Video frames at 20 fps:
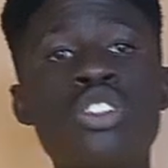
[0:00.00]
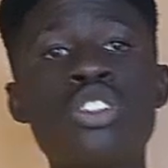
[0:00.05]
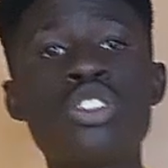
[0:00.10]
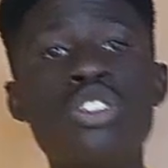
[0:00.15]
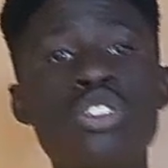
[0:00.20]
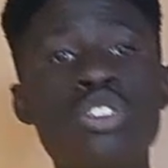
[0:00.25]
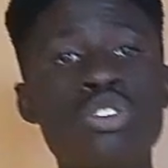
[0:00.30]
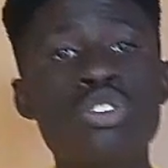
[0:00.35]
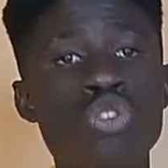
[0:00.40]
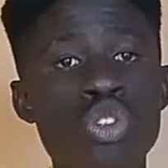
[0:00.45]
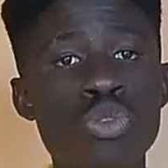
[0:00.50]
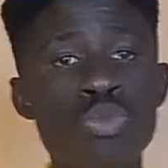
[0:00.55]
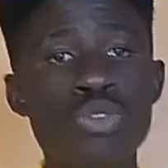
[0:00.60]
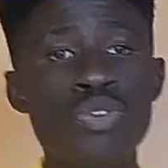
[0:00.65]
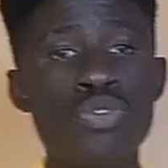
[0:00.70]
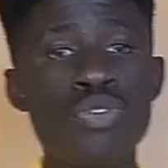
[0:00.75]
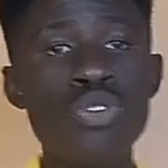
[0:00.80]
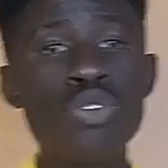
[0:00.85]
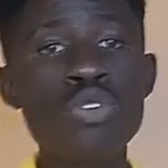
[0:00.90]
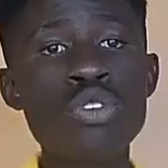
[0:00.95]
you need to do
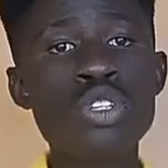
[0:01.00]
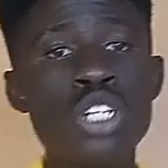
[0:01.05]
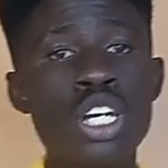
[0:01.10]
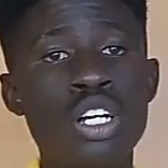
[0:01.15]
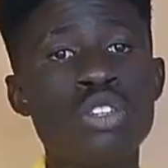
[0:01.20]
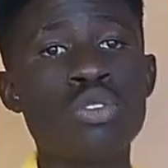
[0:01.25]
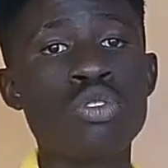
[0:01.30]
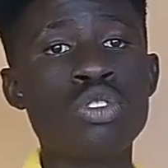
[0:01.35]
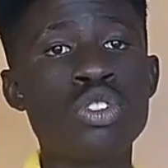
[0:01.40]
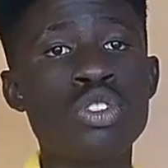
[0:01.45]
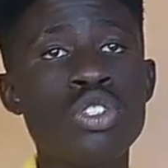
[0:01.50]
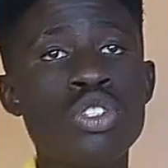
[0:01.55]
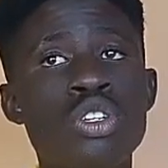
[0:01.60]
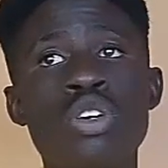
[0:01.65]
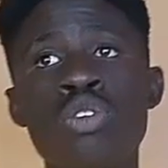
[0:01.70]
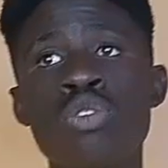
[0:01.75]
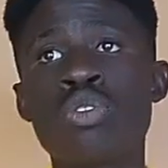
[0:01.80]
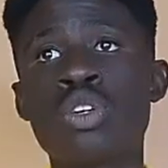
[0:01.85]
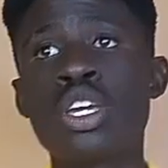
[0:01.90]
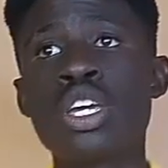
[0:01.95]
before downloading
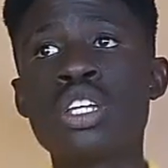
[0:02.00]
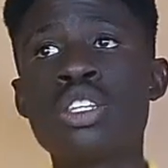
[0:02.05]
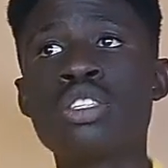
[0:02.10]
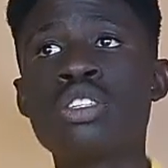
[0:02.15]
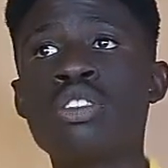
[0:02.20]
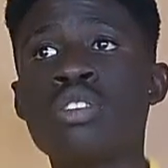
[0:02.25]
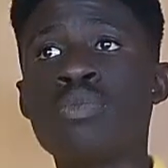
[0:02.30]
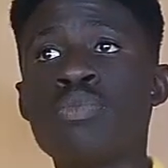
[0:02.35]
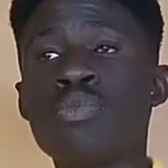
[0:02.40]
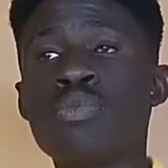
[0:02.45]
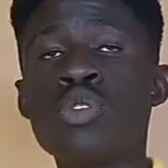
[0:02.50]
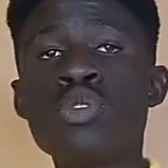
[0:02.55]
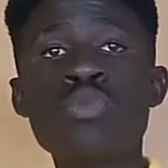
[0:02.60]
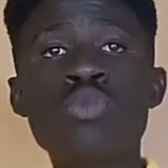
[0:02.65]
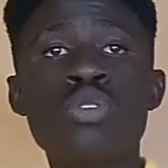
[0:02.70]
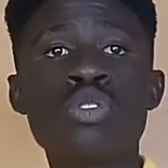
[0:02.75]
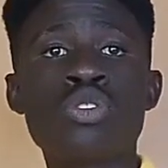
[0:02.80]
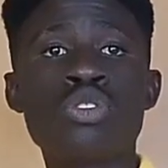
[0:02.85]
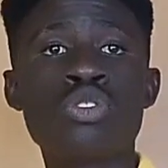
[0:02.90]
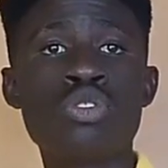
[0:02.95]
or getting the
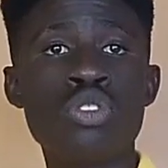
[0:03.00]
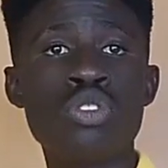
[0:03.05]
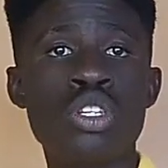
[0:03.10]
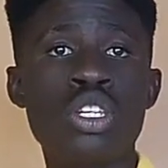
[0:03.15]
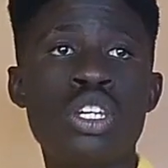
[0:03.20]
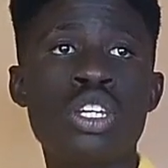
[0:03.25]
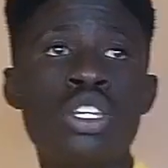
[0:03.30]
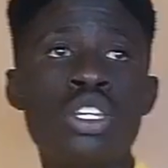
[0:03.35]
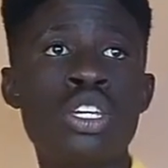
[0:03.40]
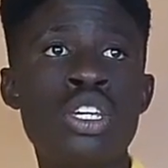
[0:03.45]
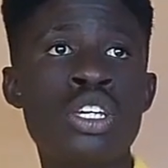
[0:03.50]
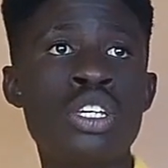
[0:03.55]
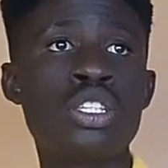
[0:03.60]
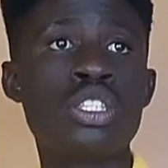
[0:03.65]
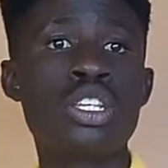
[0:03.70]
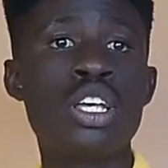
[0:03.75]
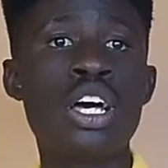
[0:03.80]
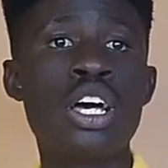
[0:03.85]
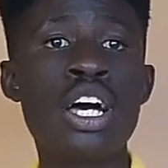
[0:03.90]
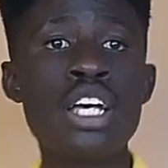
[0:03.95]
Buildbox you need
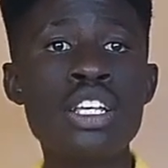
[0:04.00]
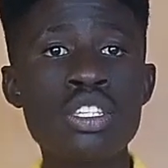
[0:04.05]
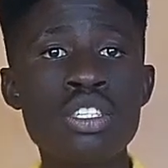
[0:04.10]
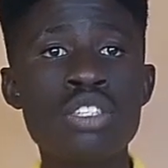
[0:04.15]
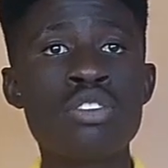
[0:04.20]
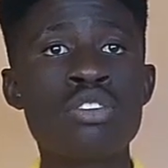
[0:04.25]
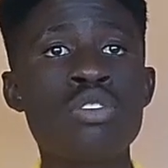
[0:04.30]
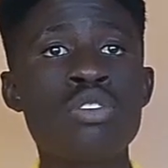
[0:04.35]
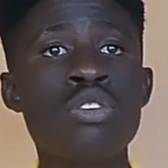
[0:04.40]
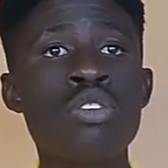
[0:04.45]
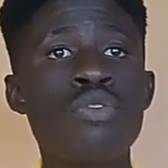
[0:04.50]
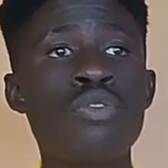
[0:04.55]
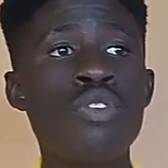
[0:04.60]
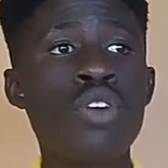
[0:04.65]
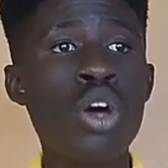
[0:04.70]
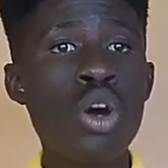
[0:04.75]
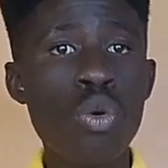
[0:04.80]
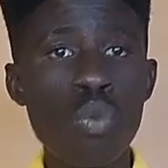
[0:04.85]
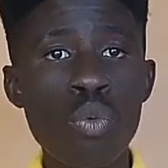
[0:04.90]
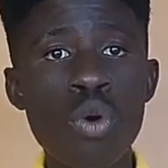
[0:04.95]
is ask yourself,
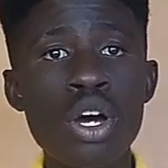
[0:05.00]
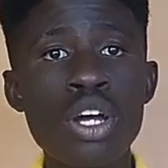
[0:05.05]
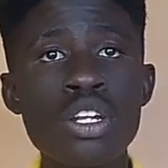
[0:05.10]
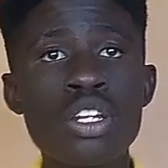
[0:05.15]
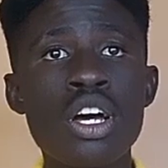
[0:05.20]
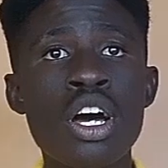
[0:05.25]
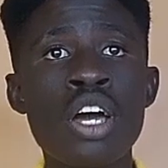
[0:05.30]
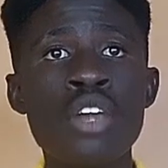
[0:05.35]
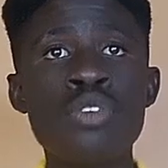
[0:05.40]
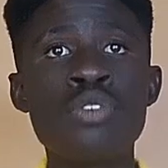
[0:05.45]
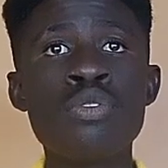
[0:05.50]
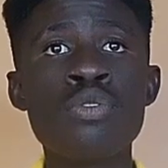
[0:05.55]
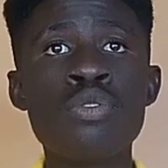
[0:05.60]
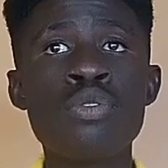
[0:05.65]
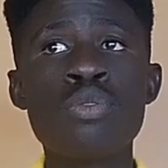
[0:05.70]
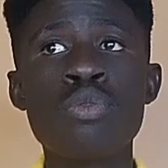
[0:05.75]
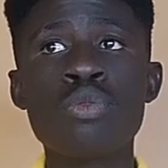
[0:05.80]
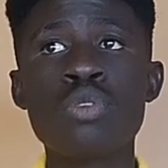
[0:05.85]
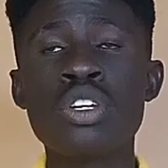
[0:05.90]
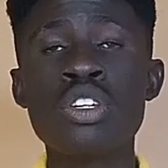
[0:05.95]
what are
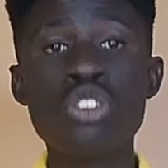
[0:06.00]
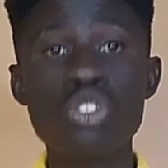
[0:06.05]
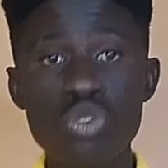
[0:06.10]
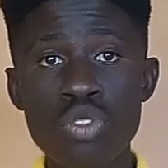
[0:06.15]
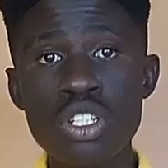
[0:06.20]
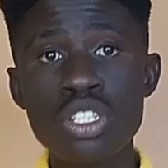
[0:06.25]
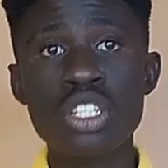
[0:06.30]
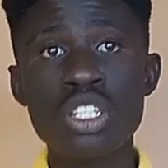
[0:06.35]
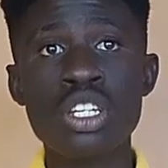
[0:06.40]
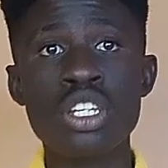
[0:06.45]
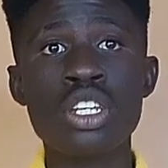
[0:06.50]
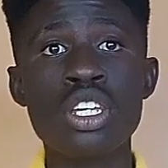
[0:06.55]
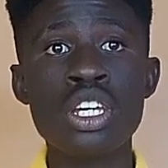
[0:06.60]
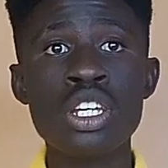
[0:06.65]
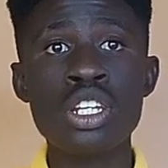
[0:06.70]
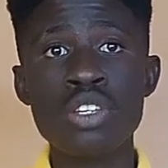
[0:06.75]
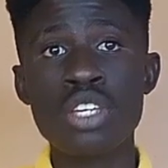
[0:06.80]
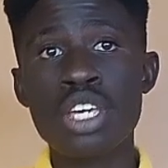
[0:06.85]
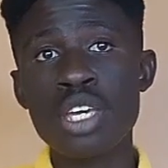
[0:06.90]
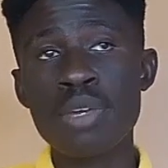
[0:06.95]
you interested in in
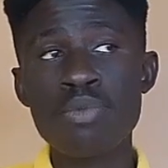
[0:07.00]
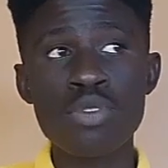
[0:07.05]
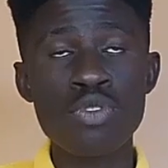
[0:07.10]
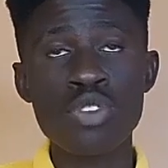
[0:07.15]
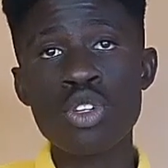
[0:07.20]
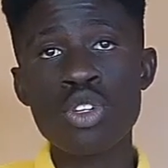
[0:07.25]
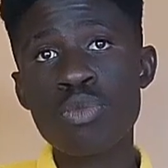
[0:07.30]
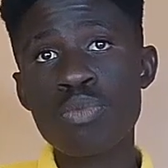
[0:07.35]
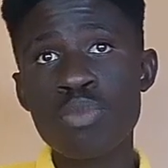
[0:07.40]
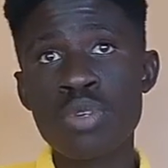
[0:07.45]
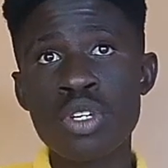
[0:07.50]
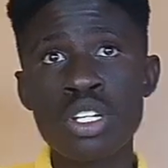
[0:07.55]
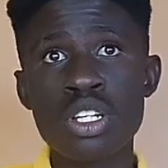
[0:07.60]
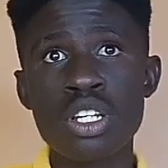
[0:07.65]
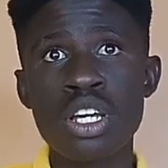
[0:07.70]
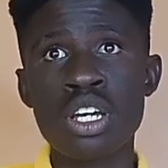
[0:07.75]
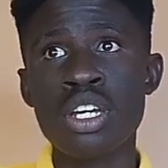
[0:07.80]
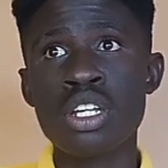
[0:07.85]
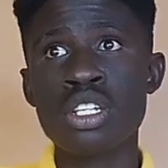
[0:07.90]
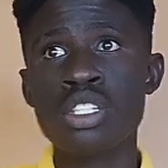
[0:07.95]
game development,
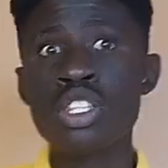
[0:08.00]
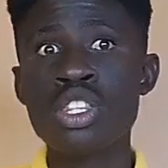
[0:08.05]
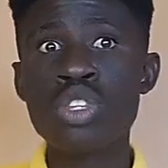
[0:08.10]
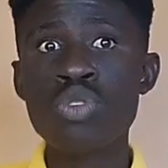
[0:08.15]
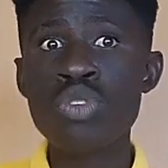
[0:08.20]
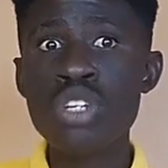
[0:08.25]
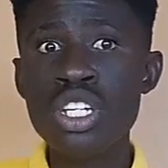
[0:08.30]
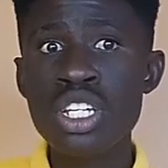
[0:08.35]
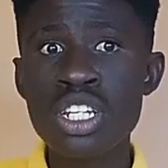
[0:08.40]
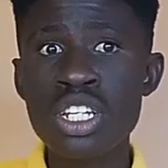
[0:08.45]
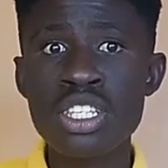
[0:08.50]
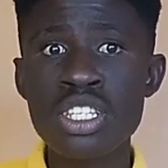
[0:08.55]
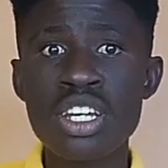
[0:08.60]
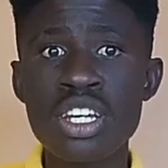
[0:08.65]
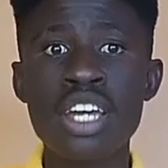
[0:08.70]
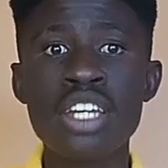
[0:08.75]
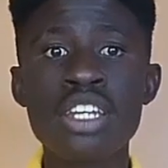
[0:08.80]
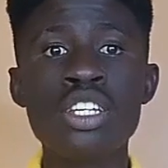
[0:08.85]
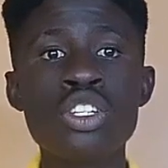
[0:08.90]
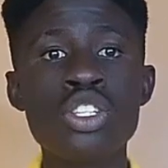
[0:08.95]
uh, three D
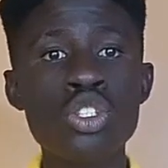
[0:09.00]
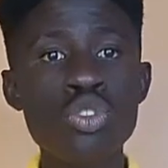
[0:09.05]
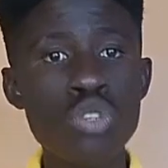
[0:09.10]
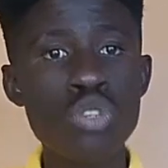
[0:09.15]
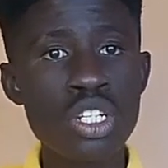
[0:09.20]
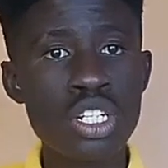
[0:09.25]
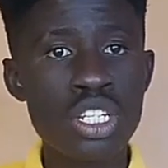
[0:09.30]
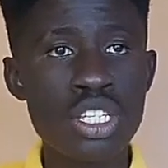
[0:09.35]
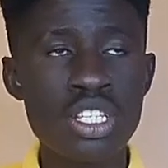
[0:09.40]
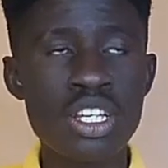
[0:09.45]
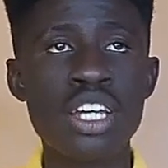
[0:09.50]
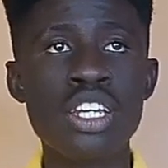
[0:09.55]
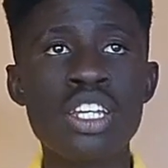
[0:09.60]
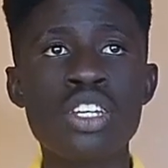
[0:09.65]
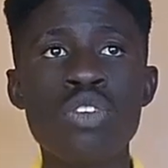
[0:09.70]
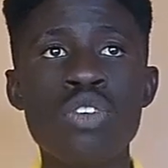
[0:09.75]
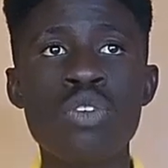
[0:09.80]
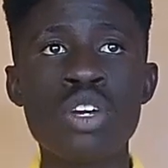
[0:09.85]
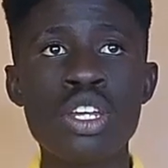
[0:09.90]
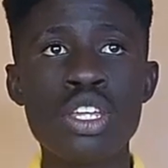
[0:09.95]
designing, two D
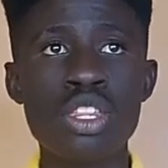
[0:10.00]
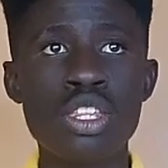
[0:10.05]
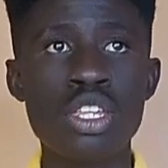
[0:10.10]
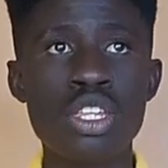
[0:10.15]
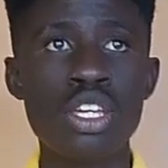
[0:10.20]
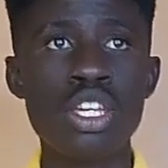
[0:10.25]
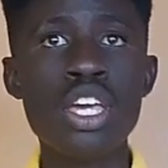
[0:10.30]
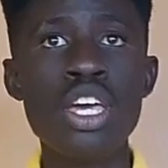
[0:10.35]
designing, or anything.